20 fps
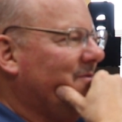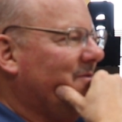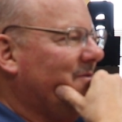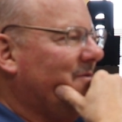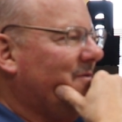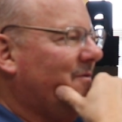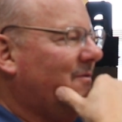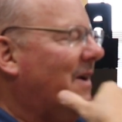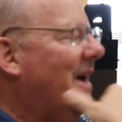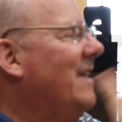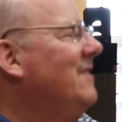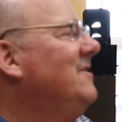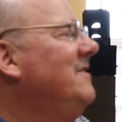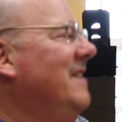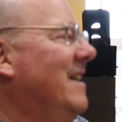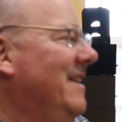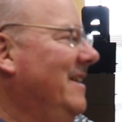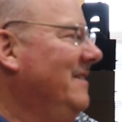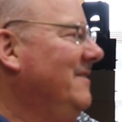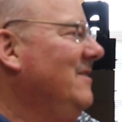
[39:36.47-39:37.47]

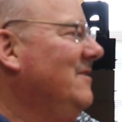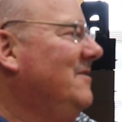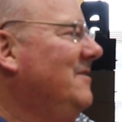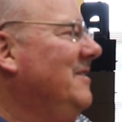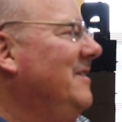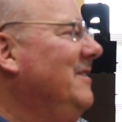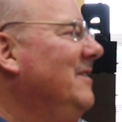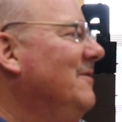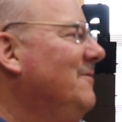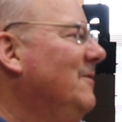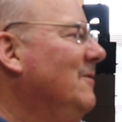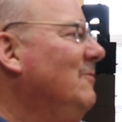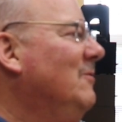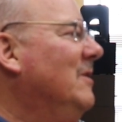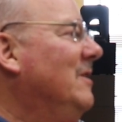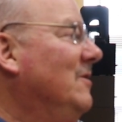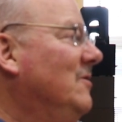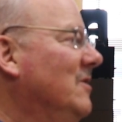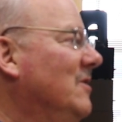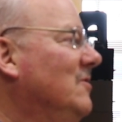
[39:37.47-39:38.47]
fascinating to see if it
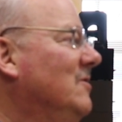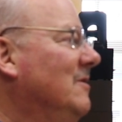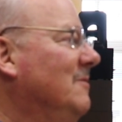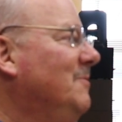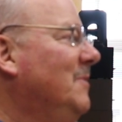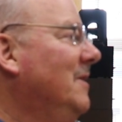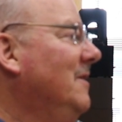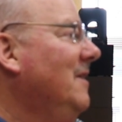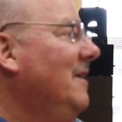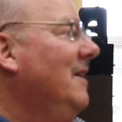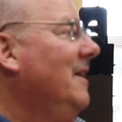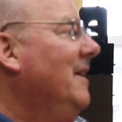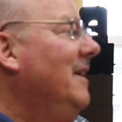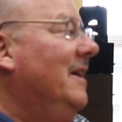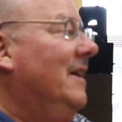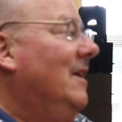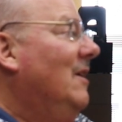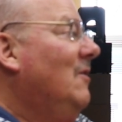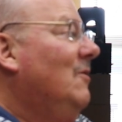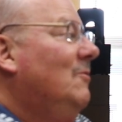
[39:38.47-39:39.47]
would exist. But
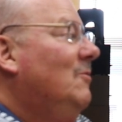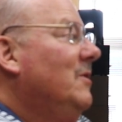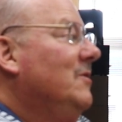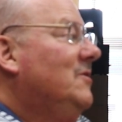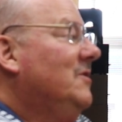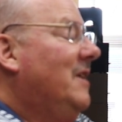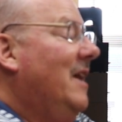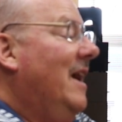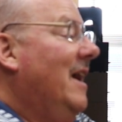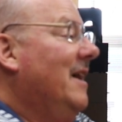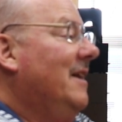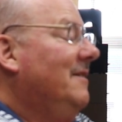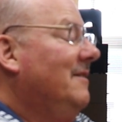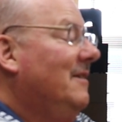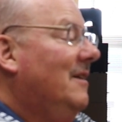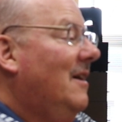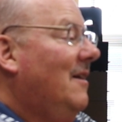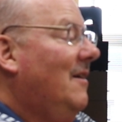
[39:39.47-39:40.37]
once again,